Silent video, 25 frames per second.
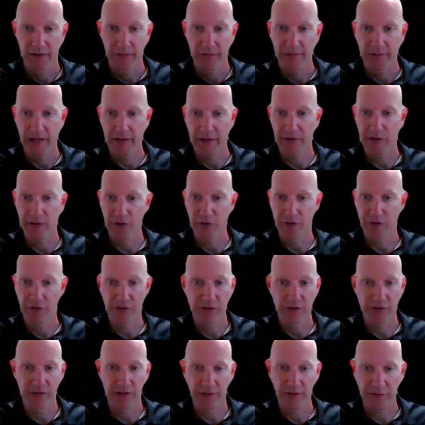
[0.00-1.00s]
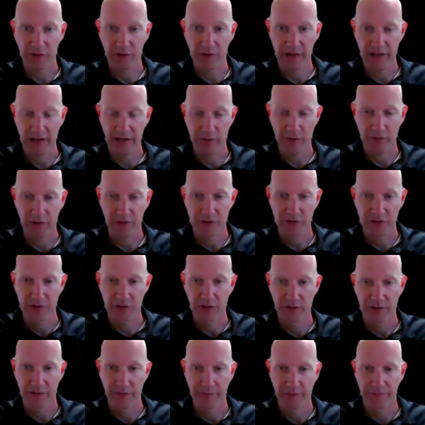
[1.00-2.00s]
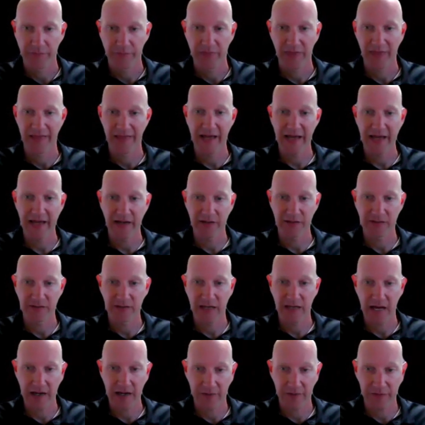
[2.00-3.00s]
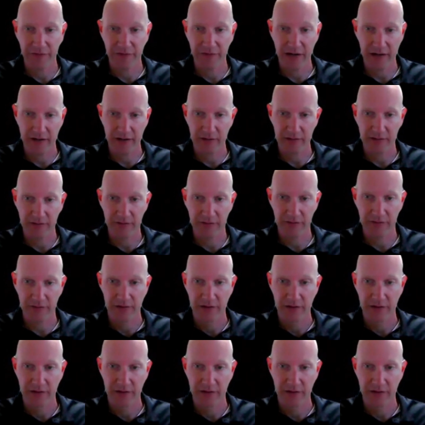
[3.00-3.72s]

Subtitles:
maybe using different language. That is not effective.